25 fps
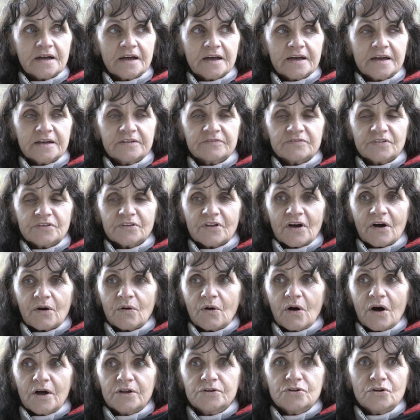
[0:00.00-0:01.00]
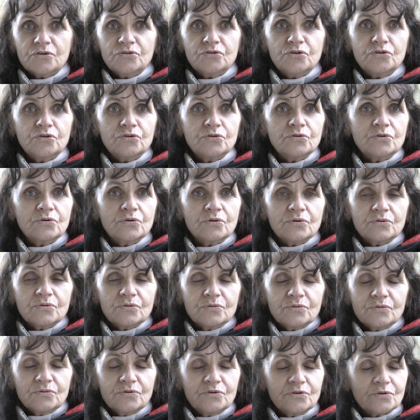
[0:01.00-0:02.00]
even though I knew
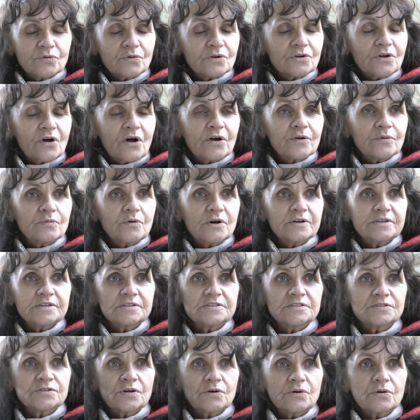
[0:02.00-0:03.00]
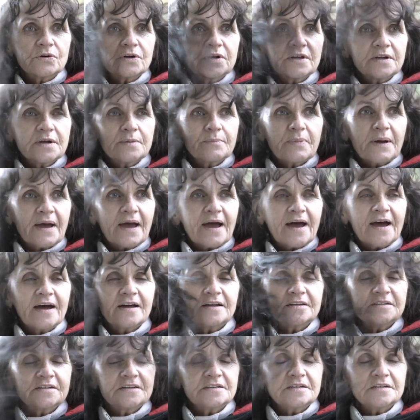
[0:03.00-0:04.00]
a lot of what he's talking
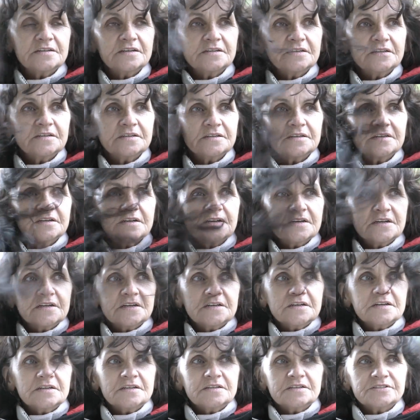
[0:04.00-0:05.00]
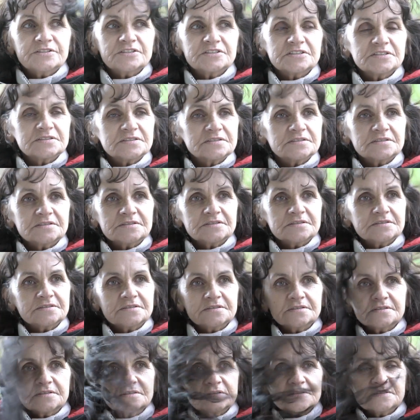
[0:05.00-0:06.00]
about, he just
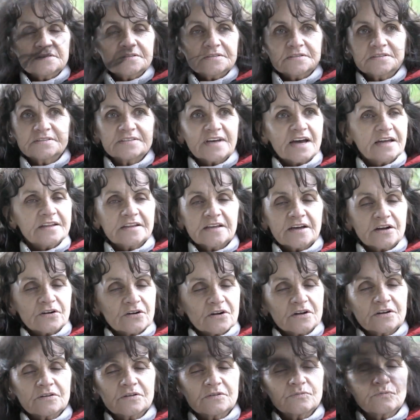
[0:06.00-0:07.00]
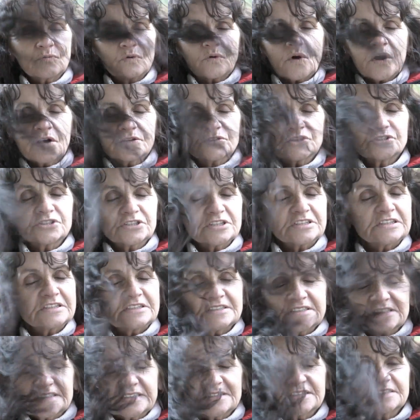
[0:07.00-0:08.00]
sat there and watched and
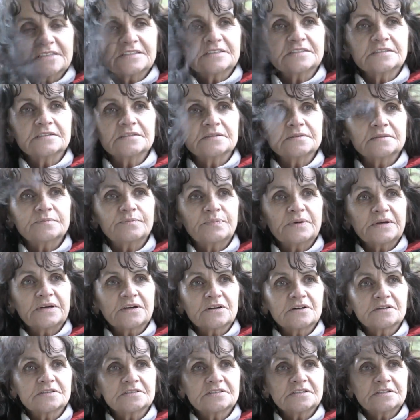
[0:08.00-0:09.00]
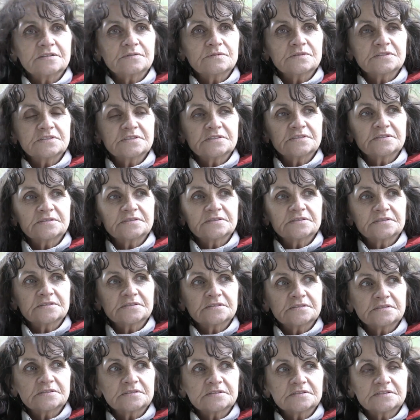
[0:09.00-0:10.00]
listened because he was
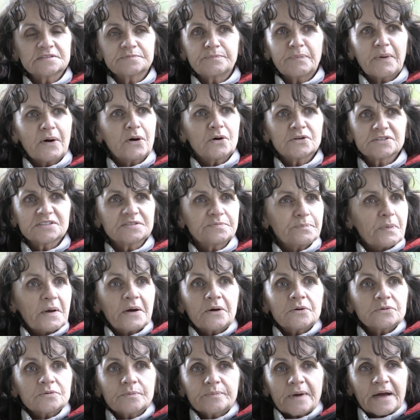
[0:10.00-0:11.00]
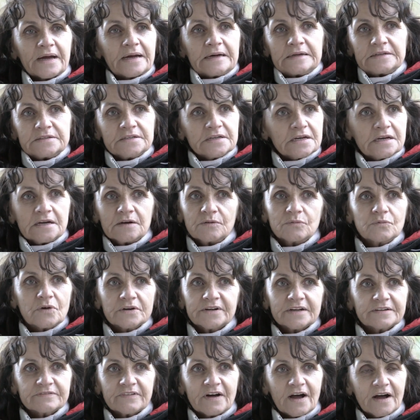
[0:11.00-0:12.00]
spellbound or
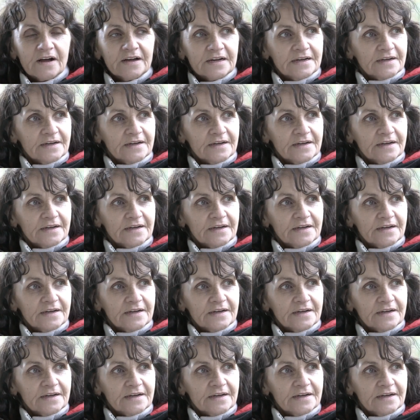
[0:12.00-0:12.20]
whatever.